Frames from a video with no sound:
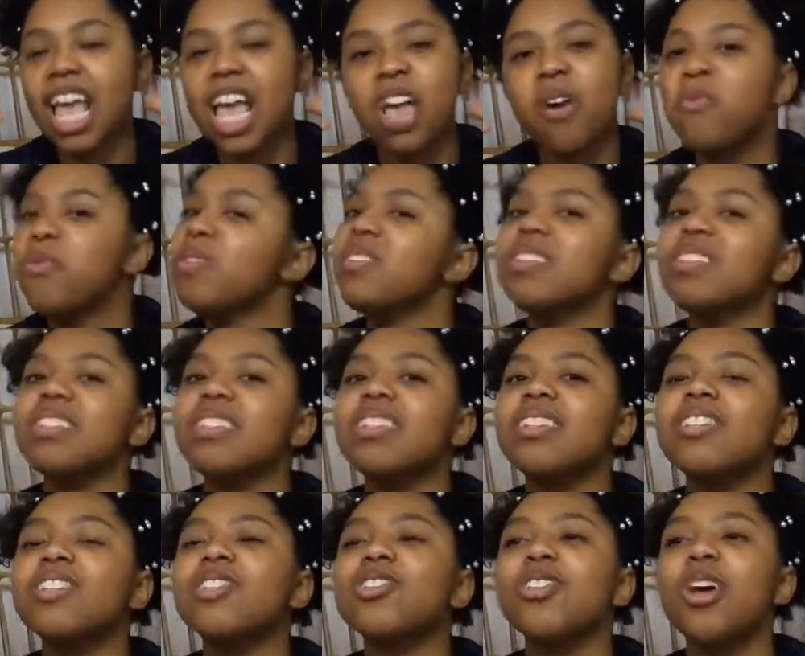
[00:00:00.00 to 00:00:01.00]
It was
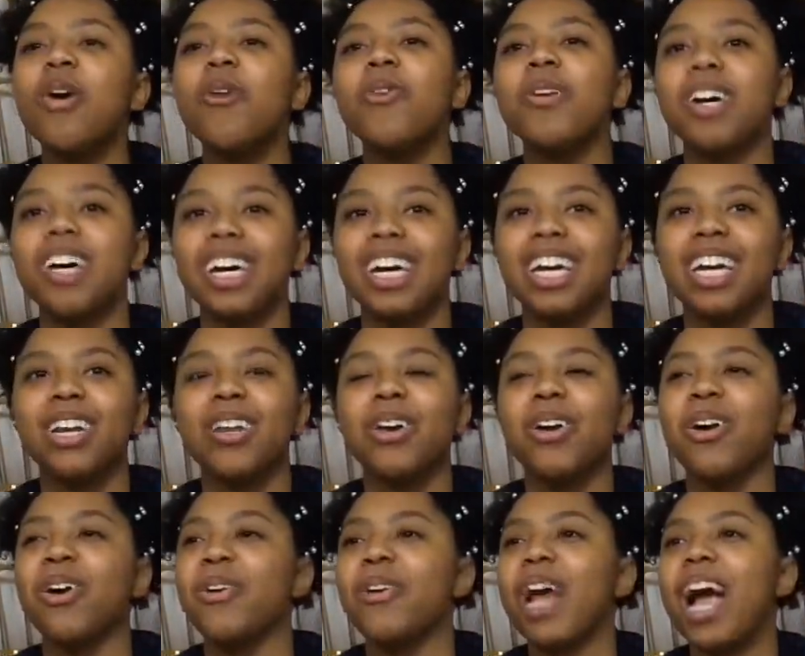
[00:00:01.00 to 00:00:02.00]
so
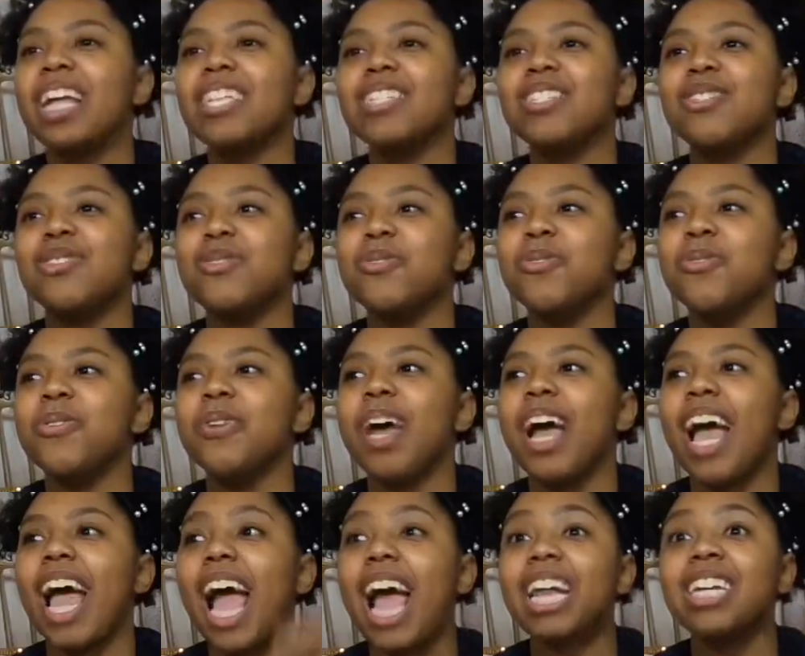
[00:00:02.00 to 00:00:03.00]
good. I got to
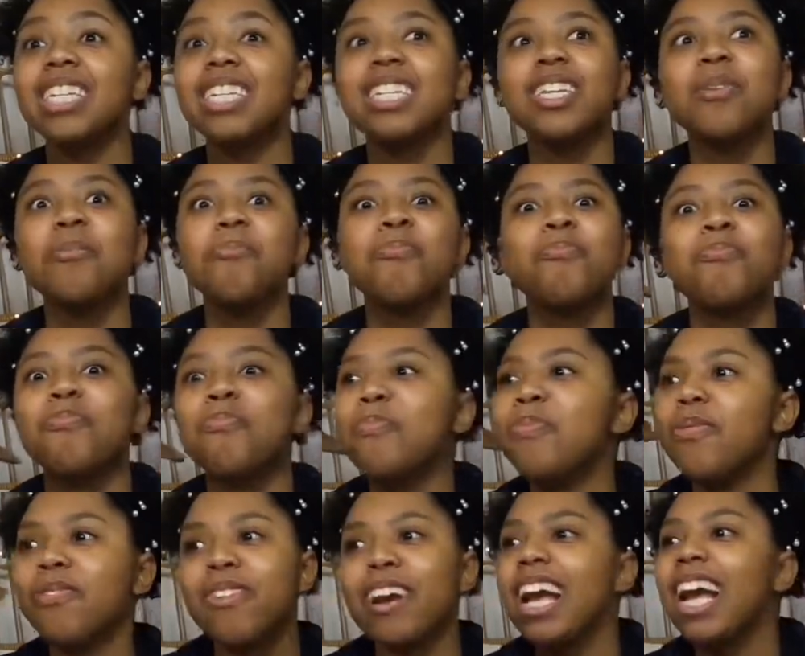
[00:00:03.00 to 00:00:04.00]
actually
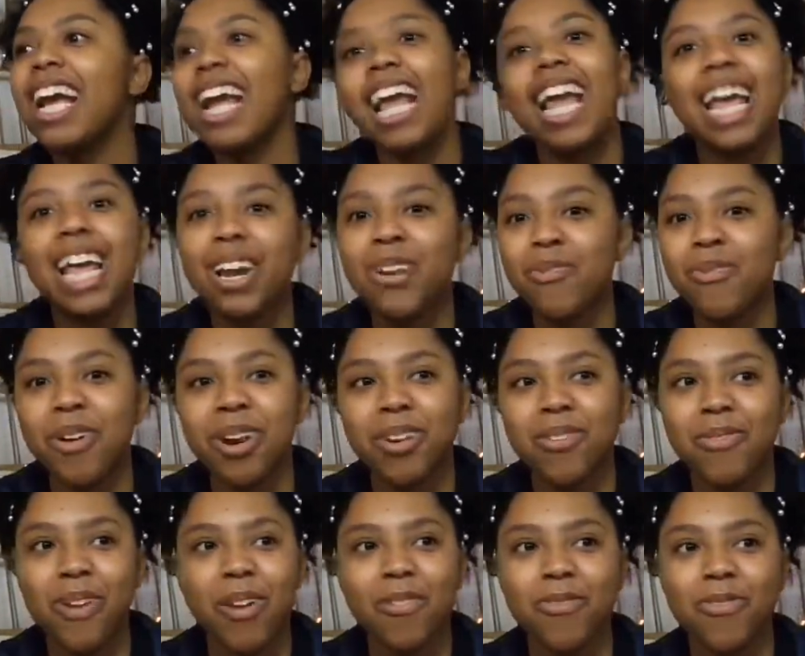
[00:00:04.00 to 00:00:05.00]
bring in one
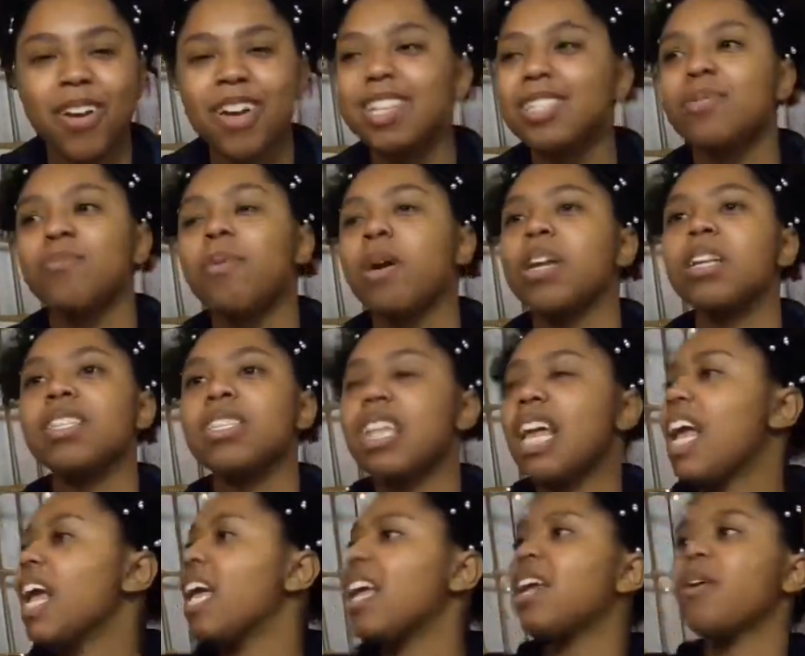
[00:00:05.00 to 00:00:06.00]
of our friend's
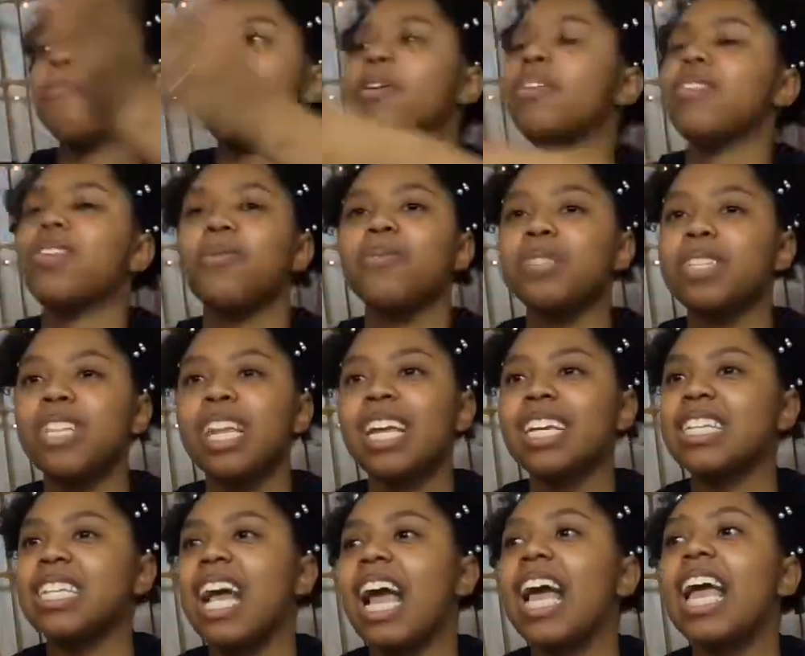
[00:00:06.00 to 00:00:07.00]
birthday. Her birthday was the
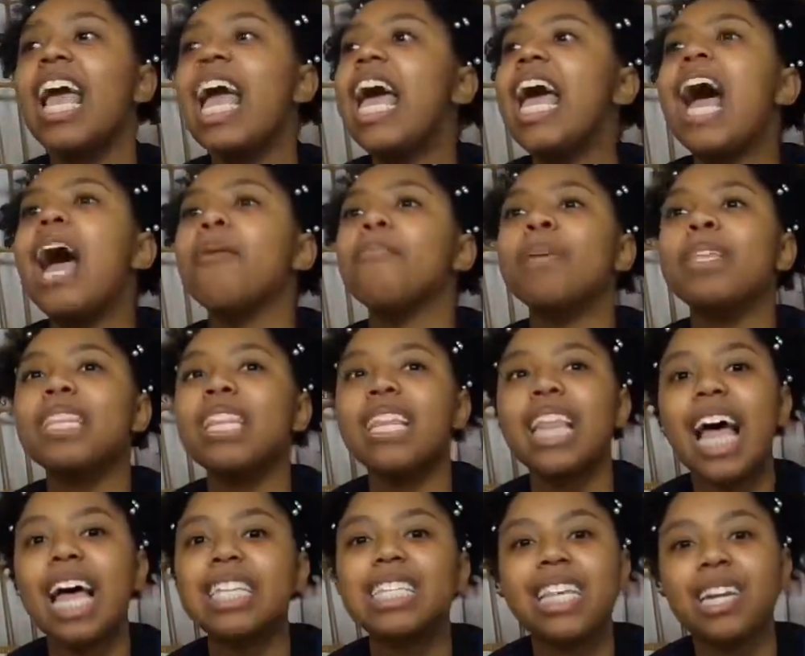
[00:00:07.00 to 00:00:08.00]
next night. I mean, the
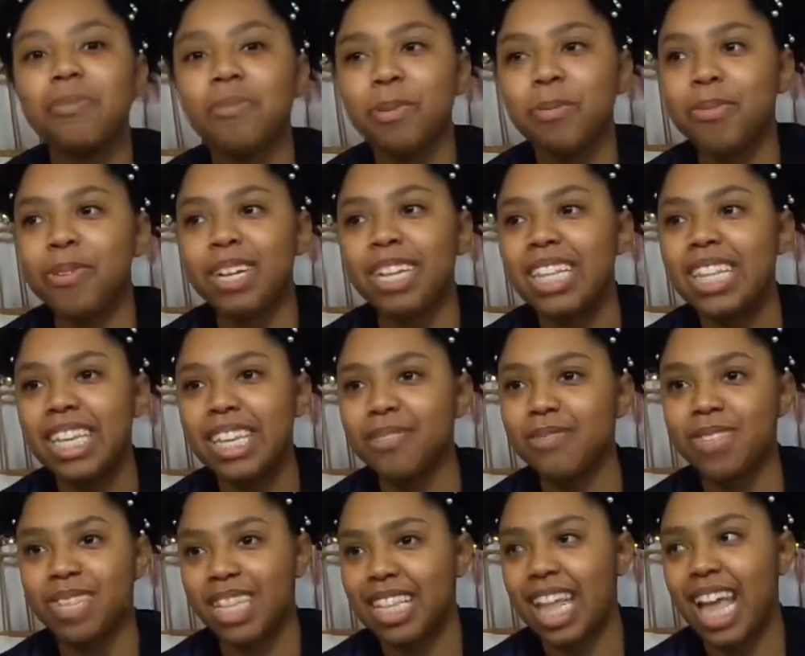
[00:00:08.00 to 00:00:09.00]
last set of people didn't
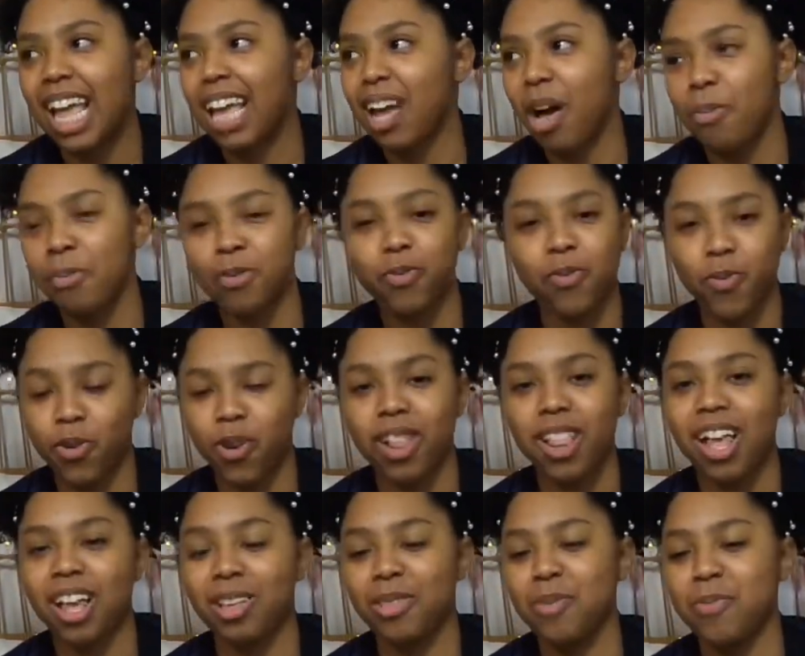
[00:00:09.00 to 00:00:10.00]
leave until like almost four
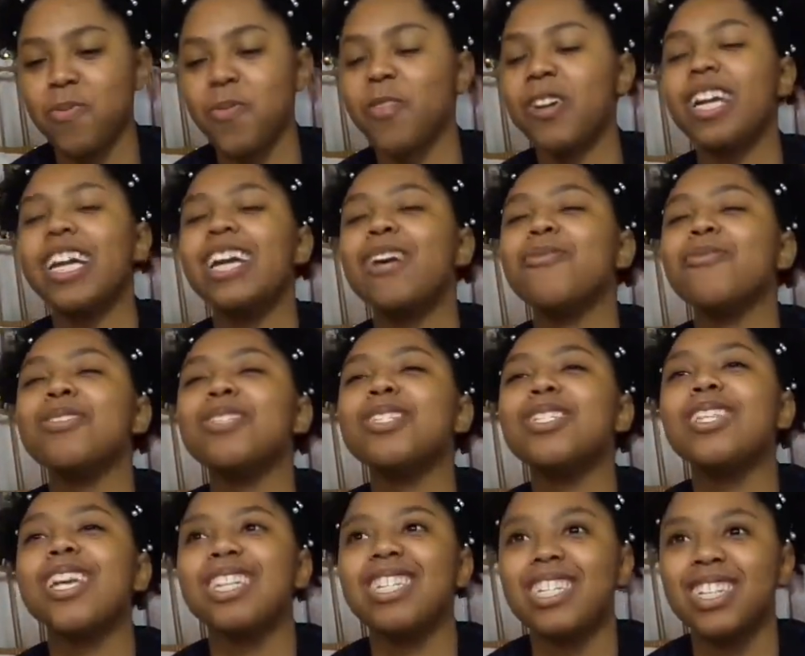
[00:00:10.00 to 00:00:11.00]
o'clock in the morning. It was
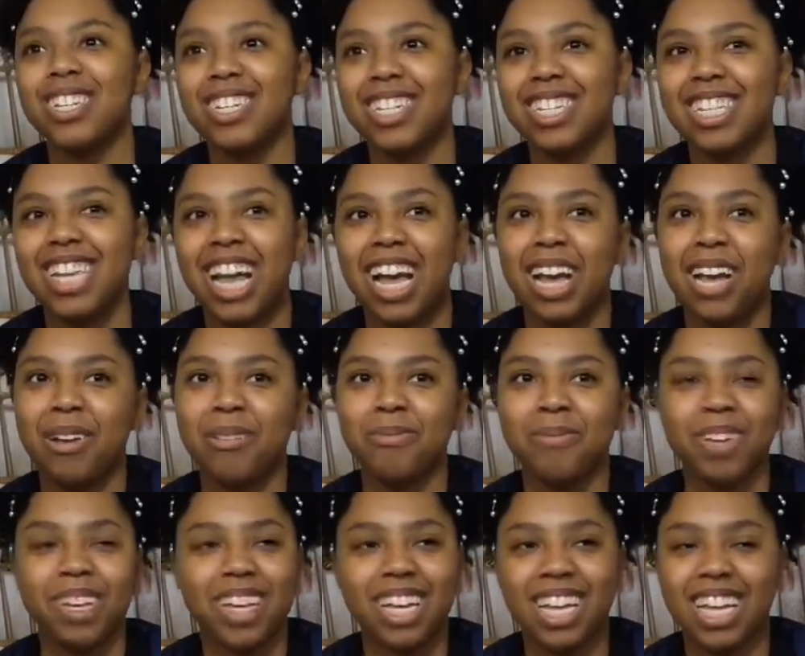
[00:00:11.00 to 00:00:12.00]
such a good
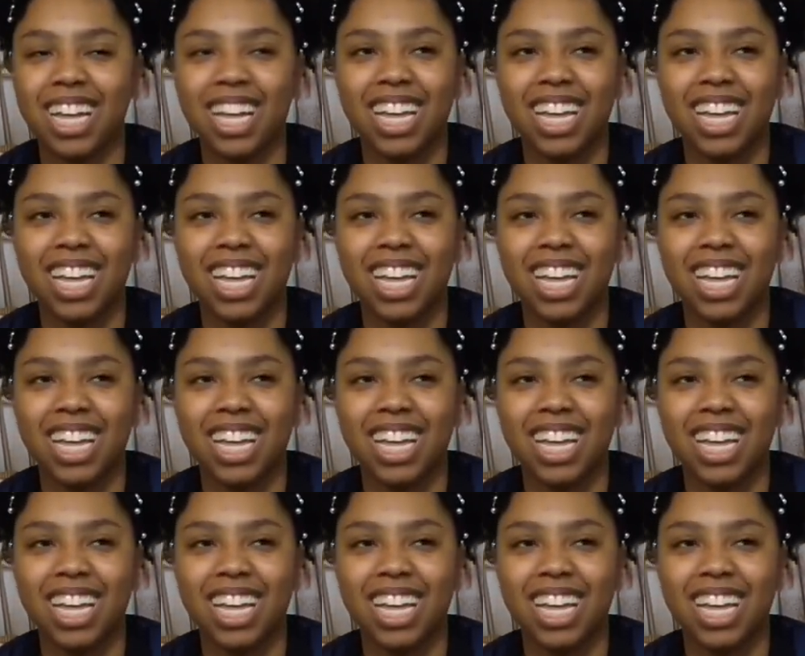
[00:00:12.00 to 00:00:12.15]
time.